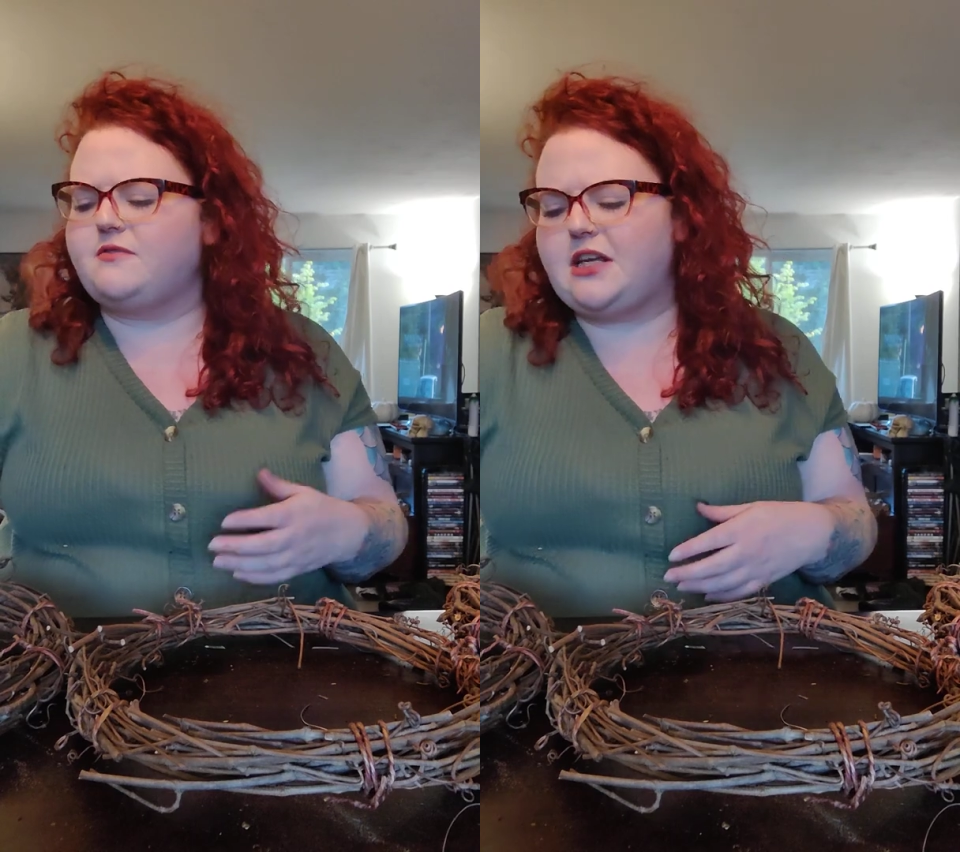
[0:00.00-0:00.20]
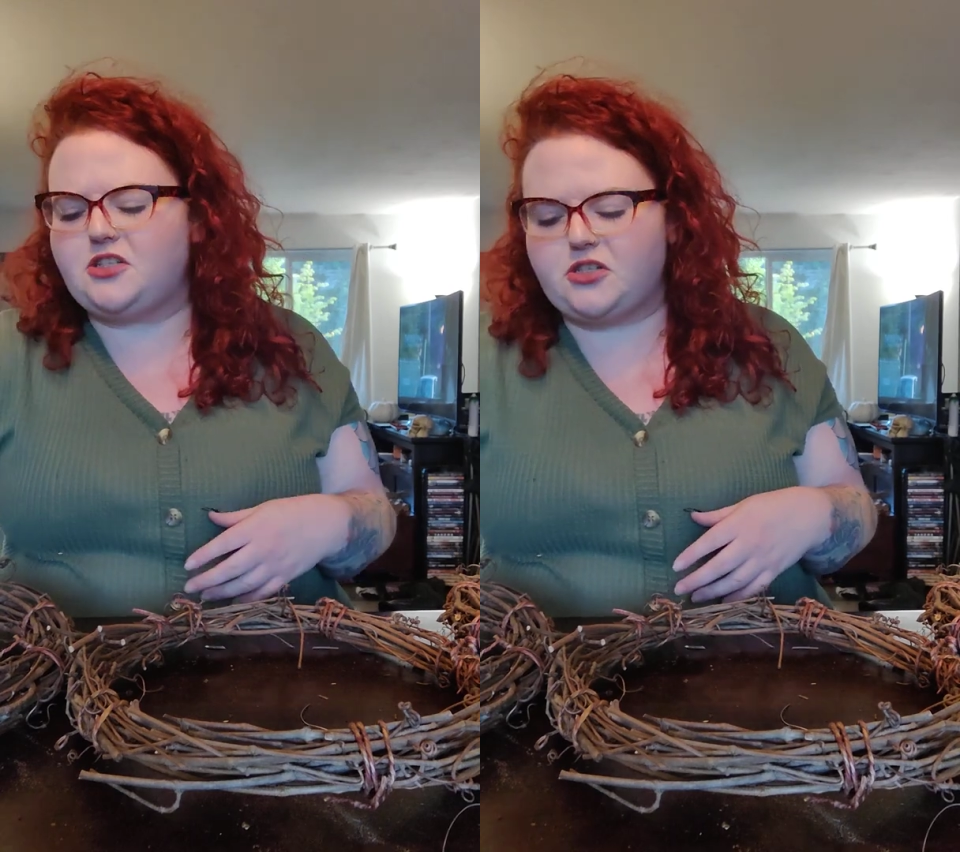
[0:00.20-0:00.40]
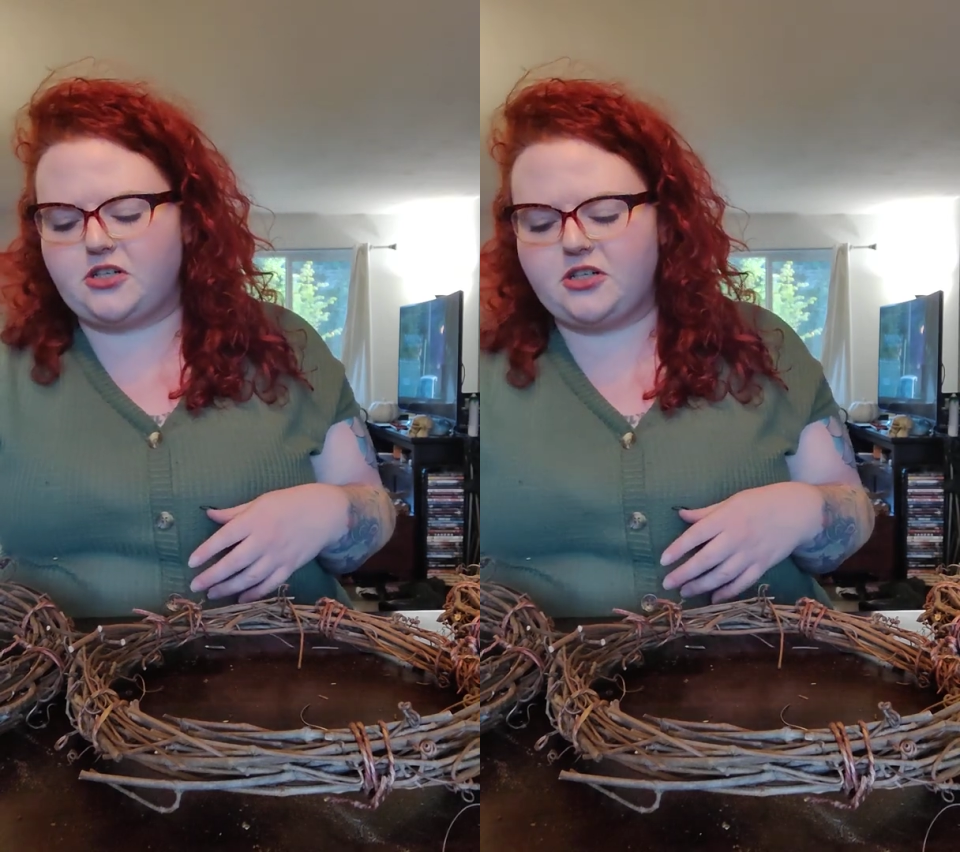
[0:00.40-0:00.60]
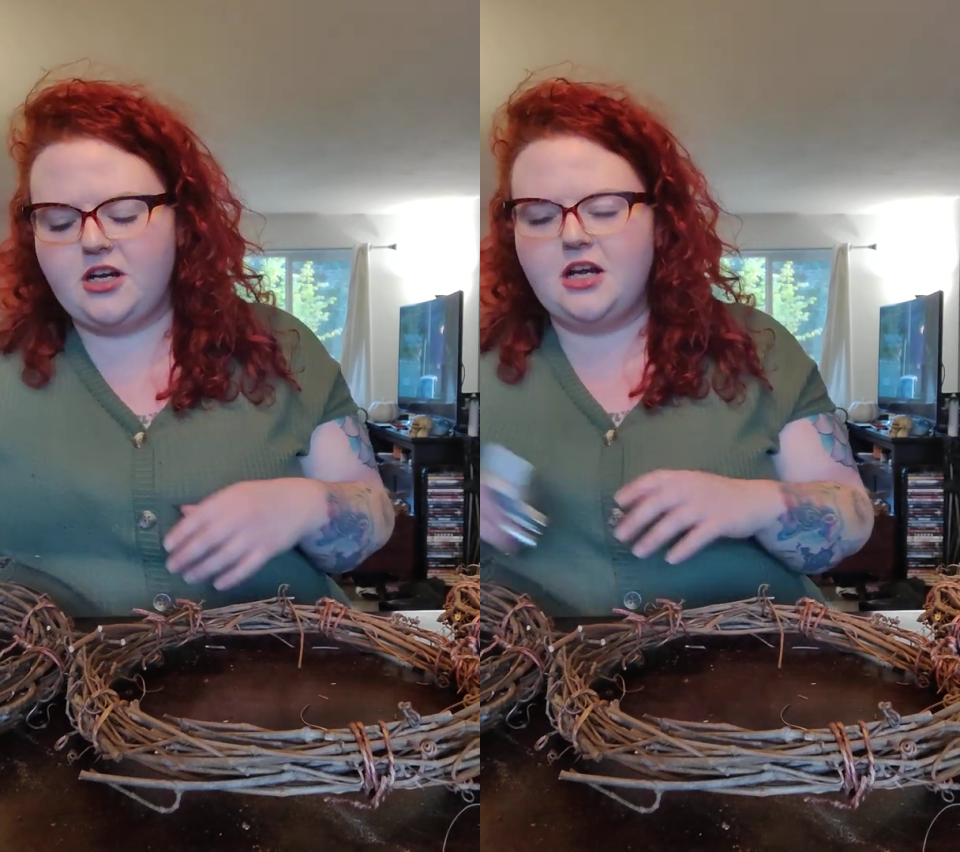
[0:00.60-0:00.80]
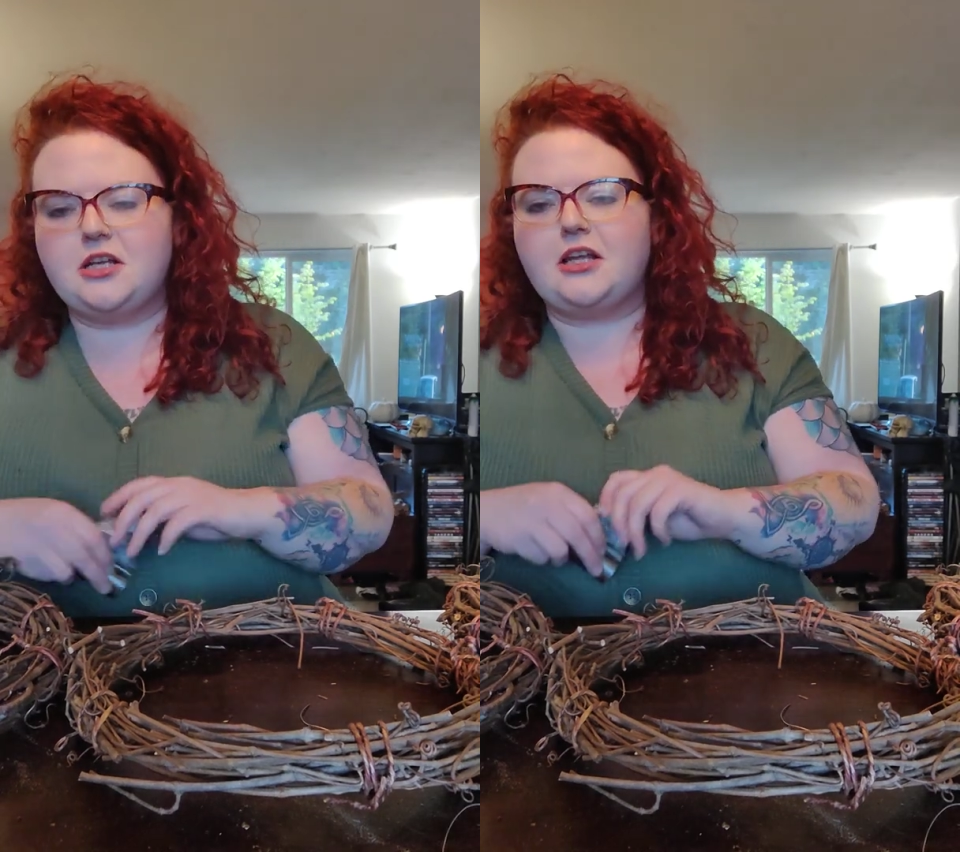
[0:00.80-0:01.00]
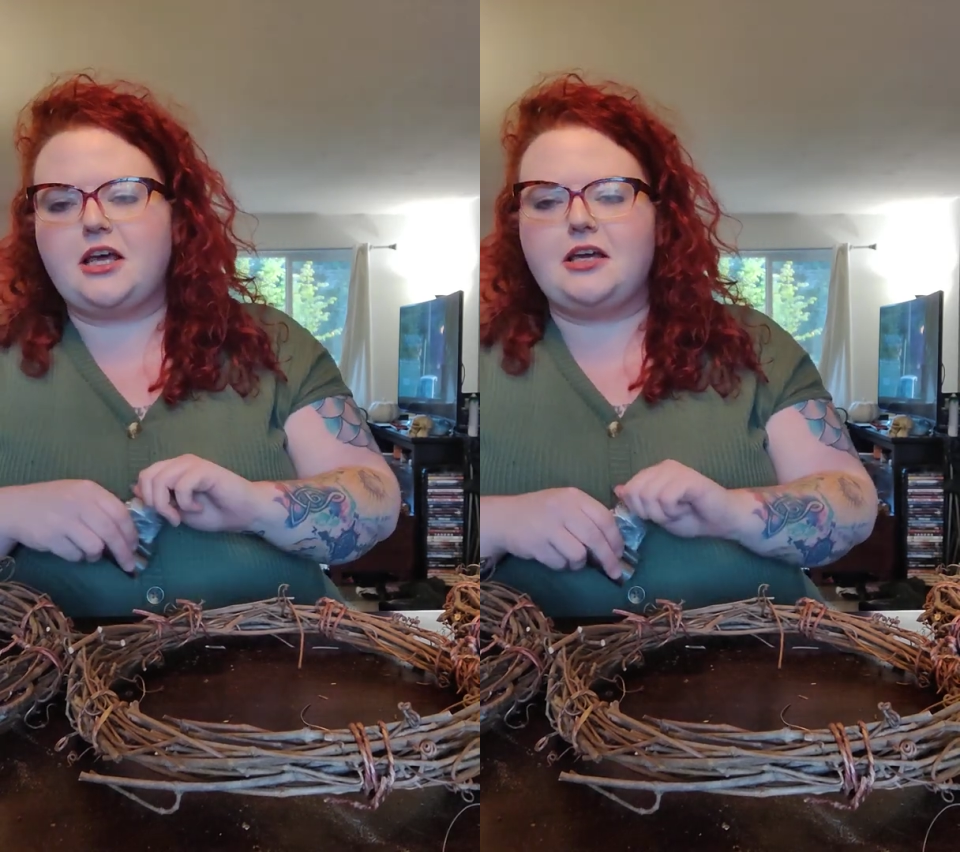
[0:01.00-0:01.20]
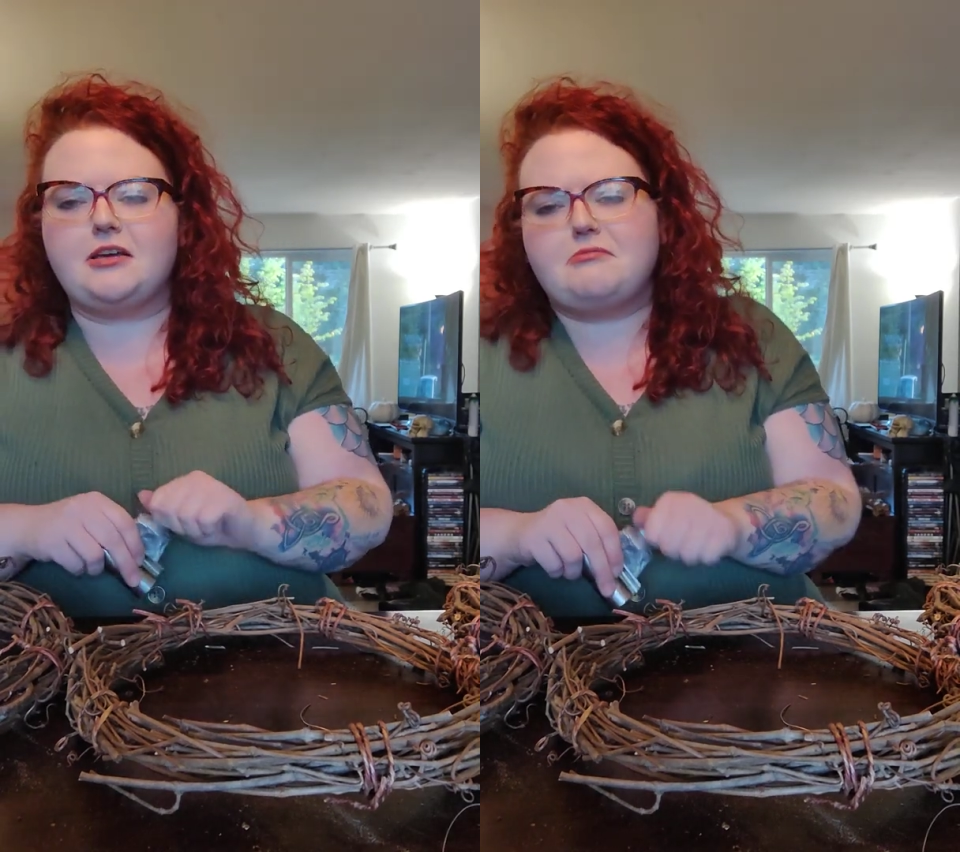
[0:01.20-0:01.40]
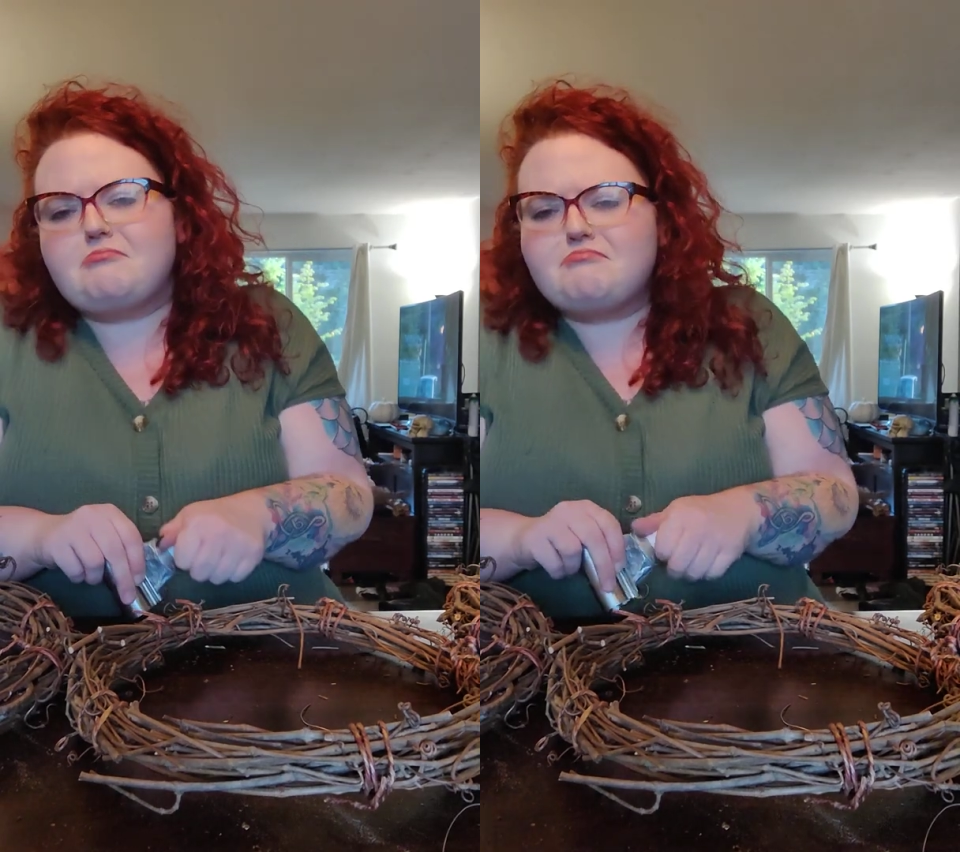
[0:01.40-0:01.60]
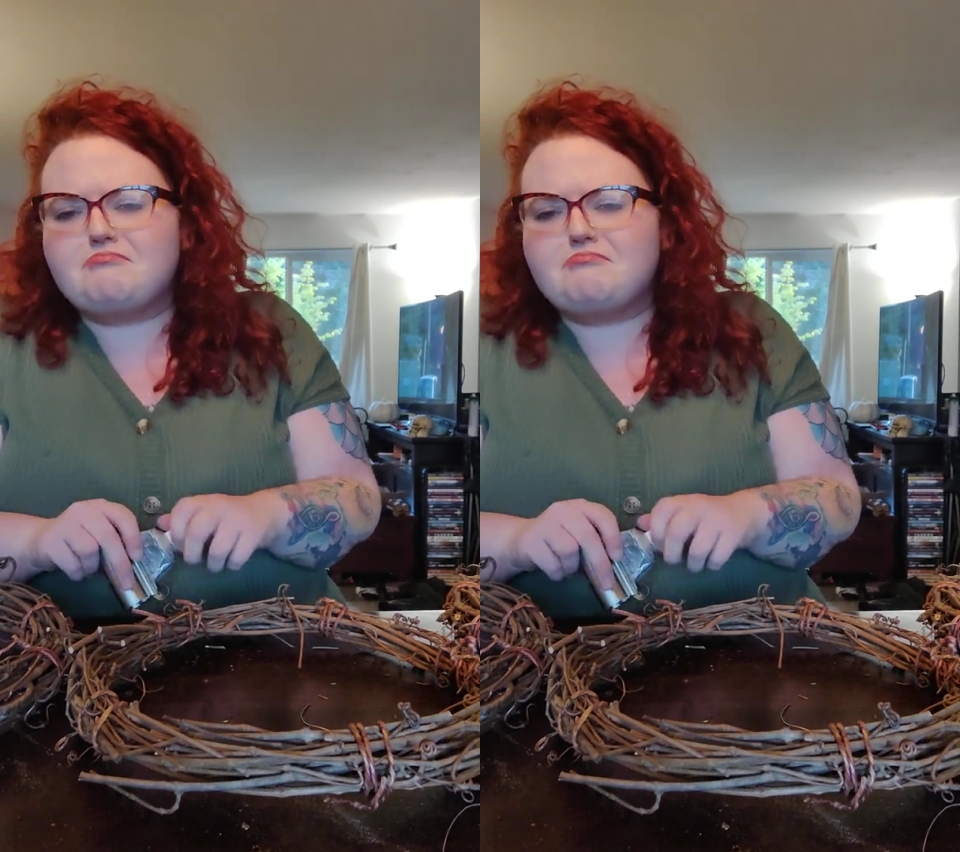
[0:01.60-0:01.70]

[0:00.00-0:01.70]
of nature. Like,